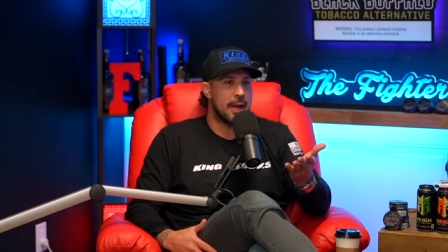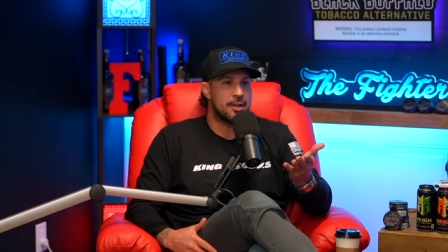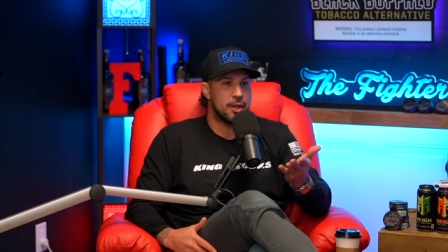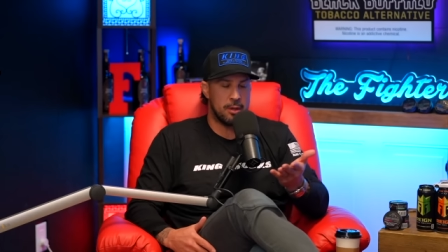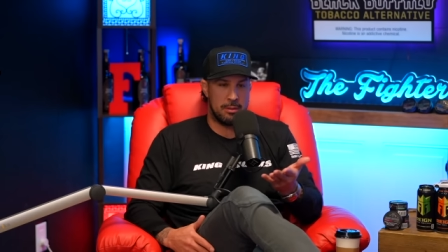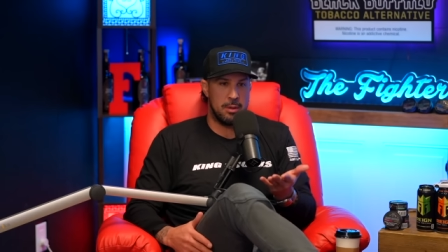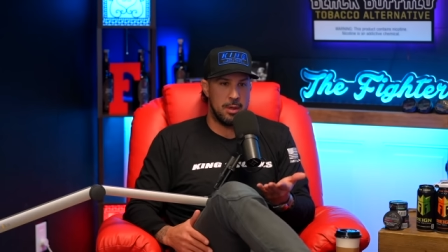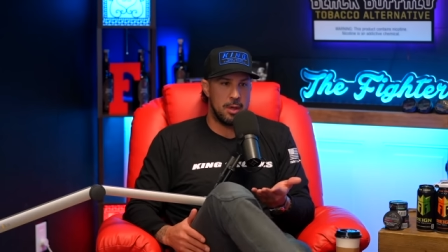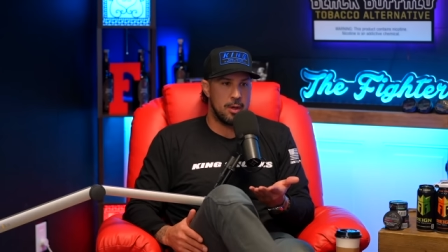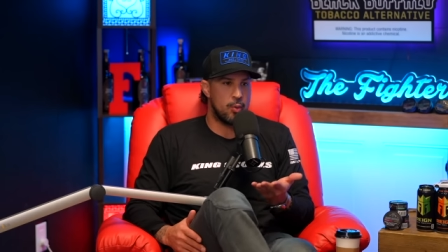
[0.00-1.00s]
like, dude,
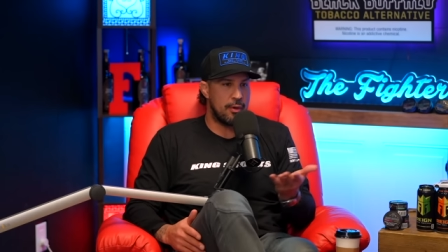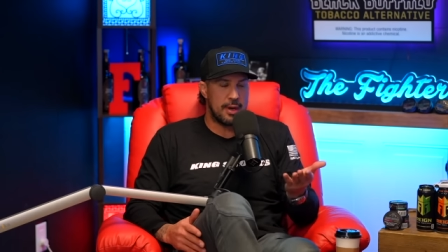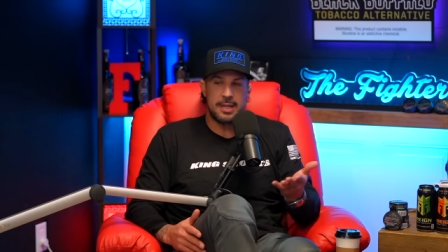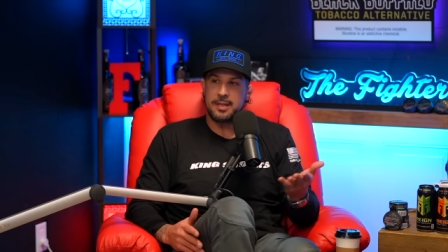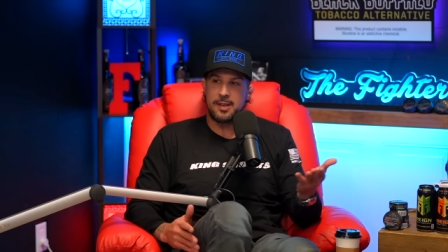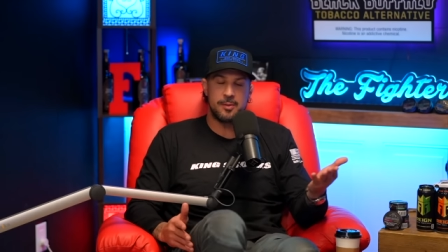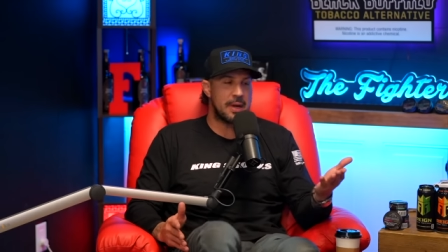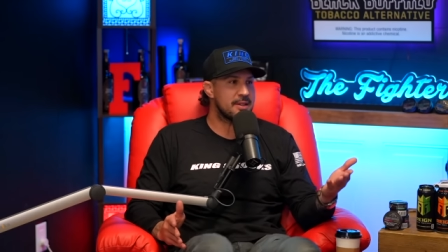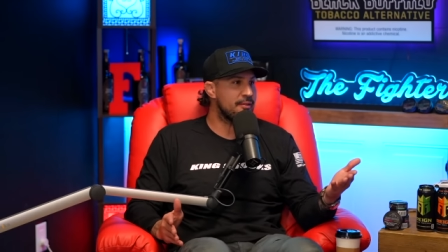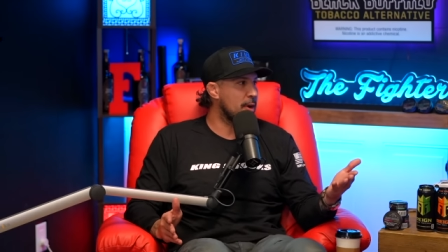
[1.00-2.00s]
we rent this
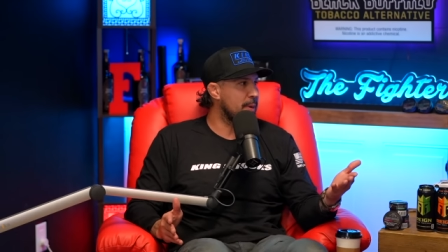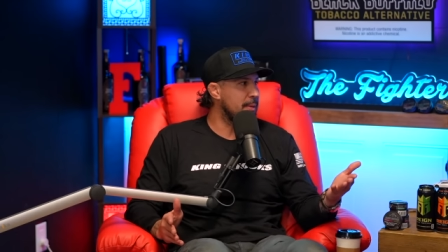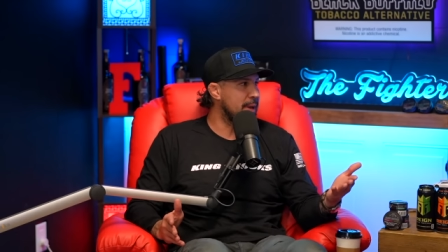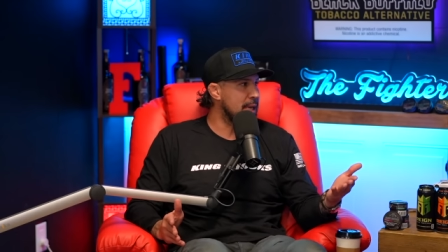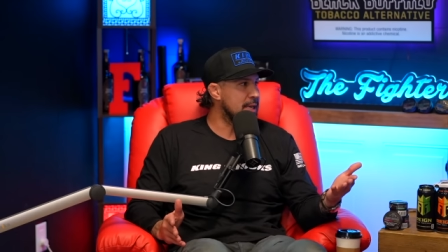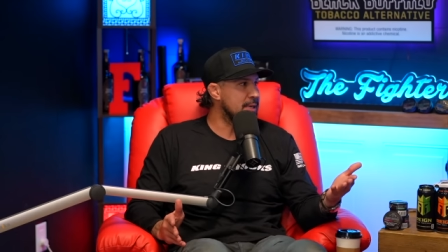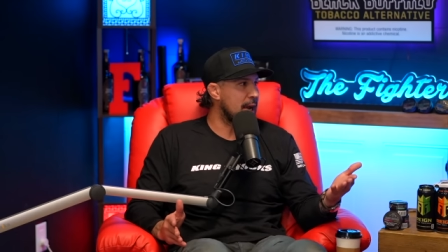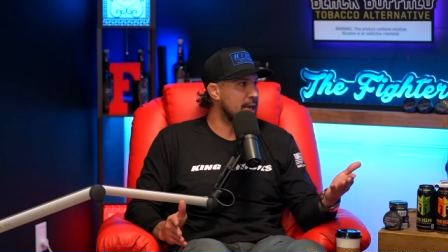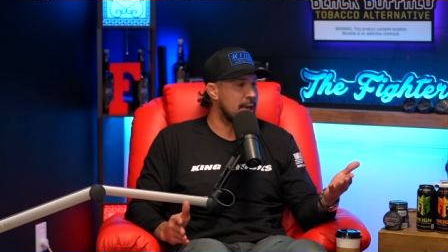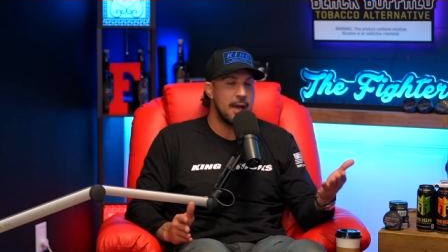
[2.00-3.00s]
expensive Airbnb in Kentucky.